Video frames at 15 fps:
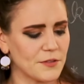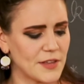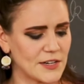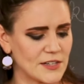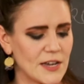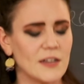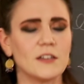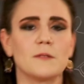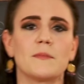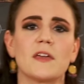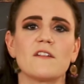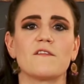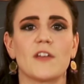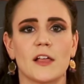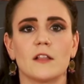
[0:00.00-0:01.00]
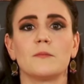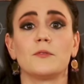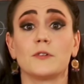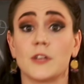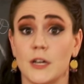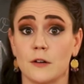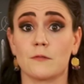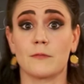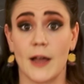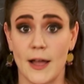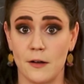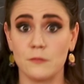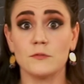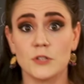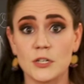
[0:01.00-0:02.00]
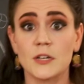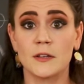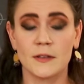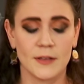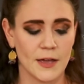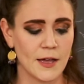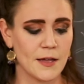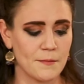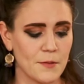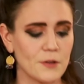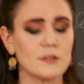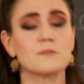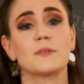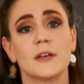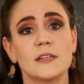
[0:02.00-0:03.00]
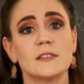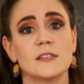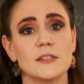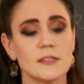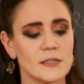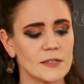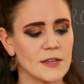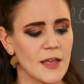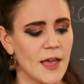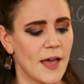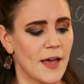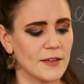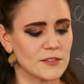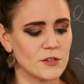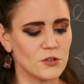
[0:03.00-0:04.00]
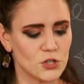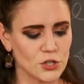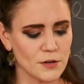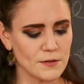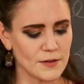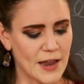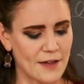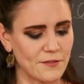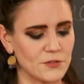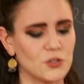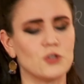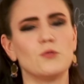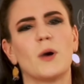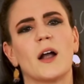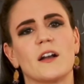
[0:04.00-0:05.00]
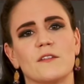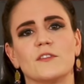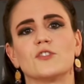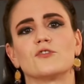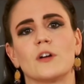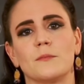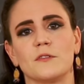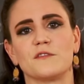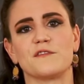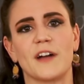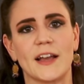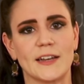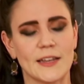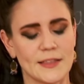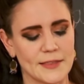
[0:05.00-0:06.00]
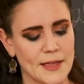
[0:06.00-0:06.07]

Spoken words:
They tend to be available year-round in most places, so you shouldn't have too hard of a trouble finding